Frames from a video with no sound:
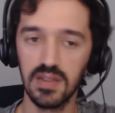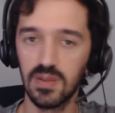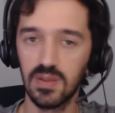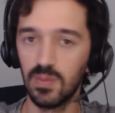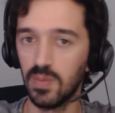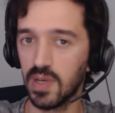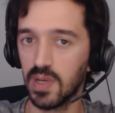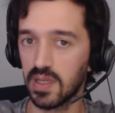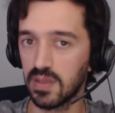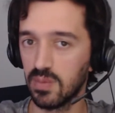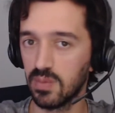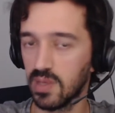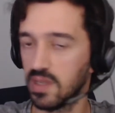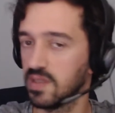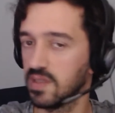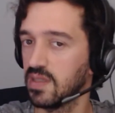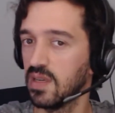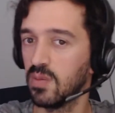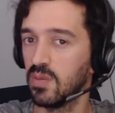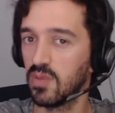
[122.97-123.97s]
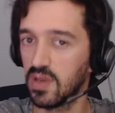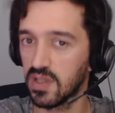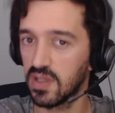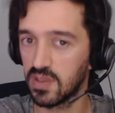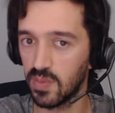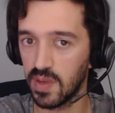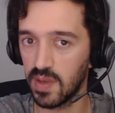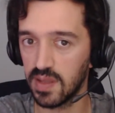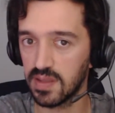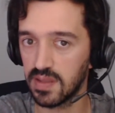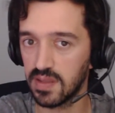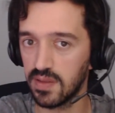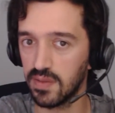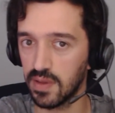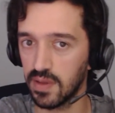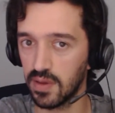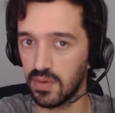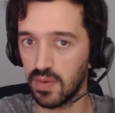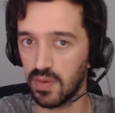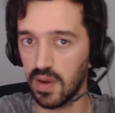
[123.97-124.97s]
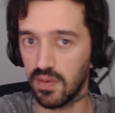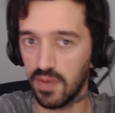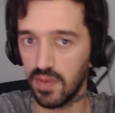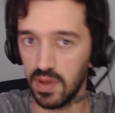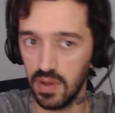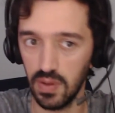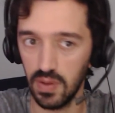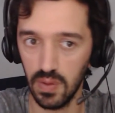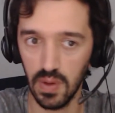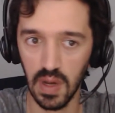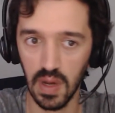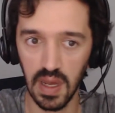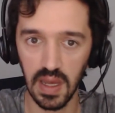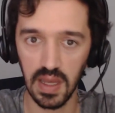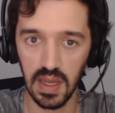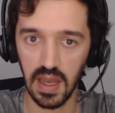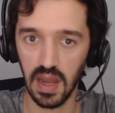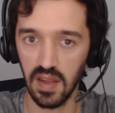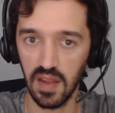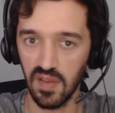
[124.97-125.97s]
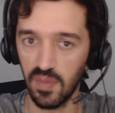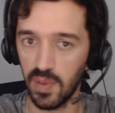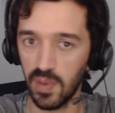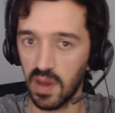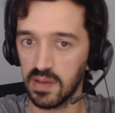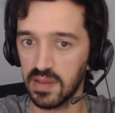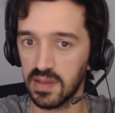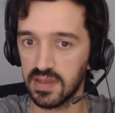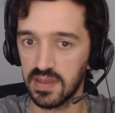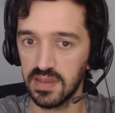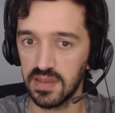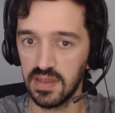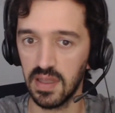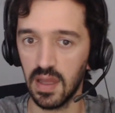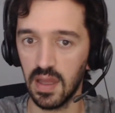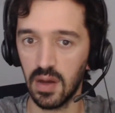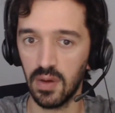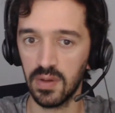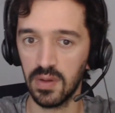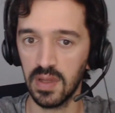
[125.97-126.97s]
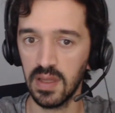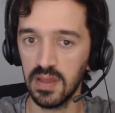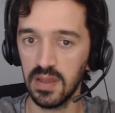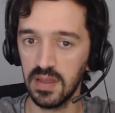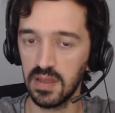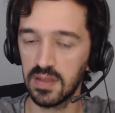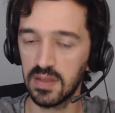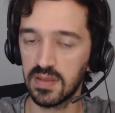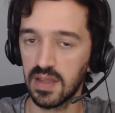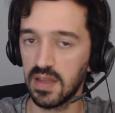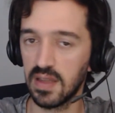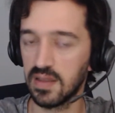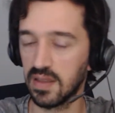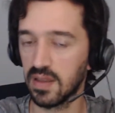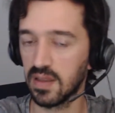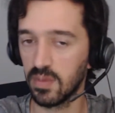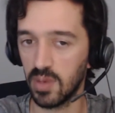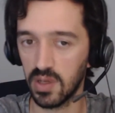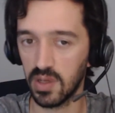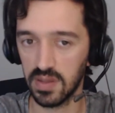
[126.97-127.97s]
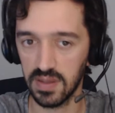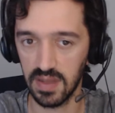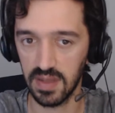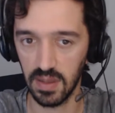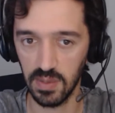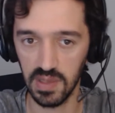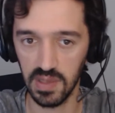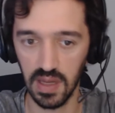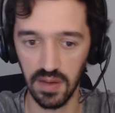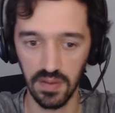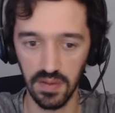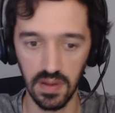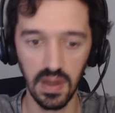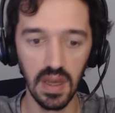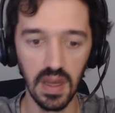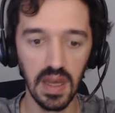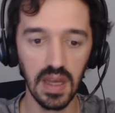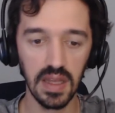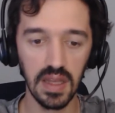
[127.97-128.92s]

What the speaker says: but because they're more expensive, the revenue kind of balances it out and it stays at about the same level.